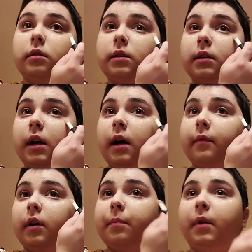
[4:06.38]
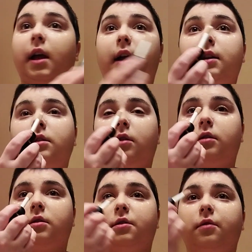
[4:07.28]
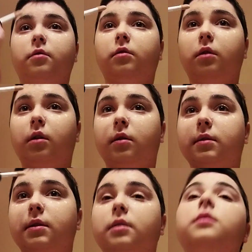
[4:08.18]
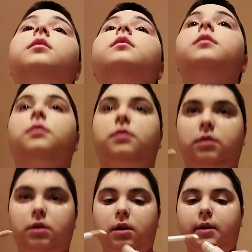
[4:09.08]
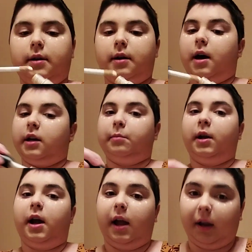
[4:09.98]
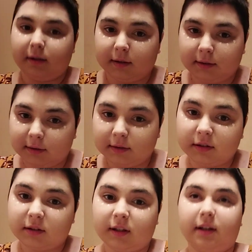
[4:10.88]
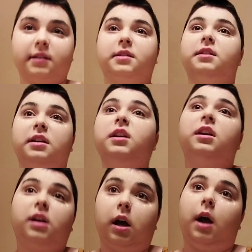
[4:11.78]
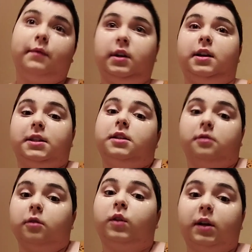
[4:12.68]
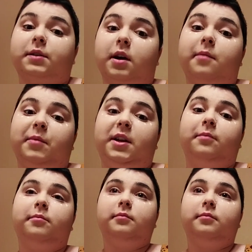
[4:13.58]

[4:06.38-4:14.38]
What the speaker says: to cover up any dark circles under my eye, because I have a tendency to look like a zombie.